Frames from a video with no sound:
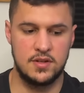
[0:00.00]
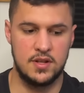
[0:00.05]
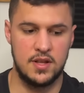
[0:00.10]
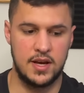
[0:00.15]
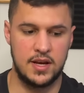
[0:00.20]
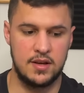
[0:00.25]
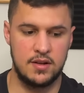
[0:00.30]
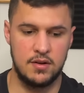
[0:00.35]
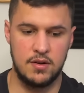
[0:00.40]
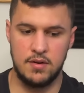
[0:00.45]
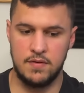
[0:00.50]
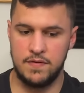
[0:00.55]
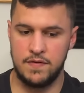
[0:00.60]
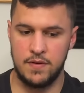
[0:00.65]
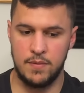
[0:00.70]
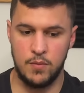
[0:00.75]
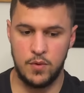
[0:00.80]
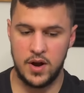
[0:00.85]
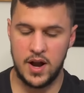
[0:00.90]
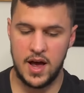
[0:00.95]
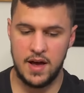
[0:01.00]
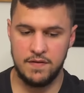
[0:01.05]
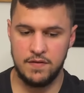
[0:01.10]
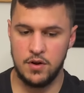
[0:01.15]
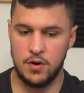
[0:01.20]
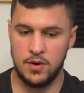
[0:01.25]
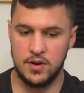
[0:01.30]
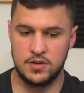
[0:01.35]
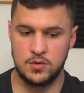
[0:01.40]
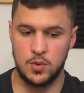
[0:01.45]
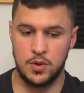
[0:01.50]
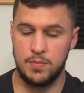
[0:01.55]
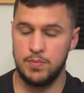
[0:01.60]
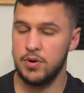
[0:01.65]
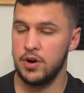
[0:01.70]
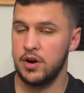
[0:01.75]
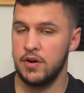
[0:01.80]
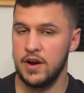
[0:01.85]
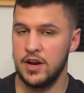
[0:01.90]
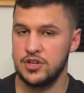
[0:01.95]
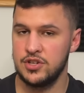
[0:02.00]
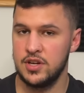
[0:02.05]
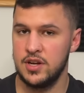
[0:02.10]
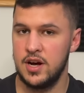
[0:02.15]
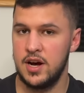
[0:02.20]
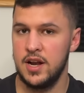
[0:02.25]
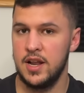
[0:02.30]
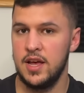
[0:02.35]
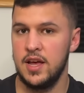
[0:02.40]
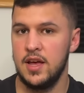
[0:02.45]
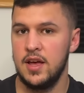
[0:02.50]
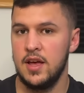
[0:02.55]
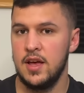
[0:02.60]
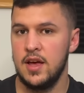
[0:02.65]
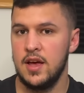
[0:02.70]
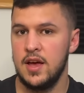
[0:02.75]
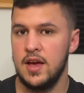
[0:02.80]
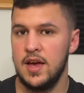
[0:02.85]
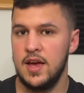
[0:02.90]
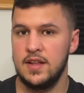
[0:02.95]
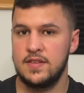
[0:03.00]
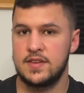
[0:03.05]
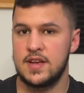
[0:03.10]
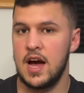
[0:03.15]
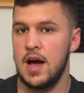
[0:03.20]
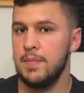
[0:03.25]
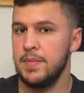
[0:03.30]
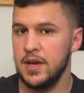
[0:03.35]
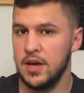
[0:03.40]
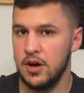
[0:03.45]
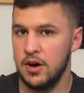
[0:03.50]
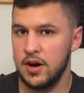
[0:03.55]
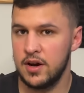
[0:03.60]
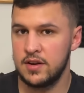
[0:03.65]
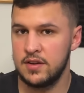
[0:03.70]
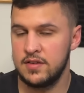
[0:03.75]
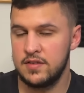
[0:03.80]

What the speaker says: like from what I've noticed with progression on it, it's got me hooked.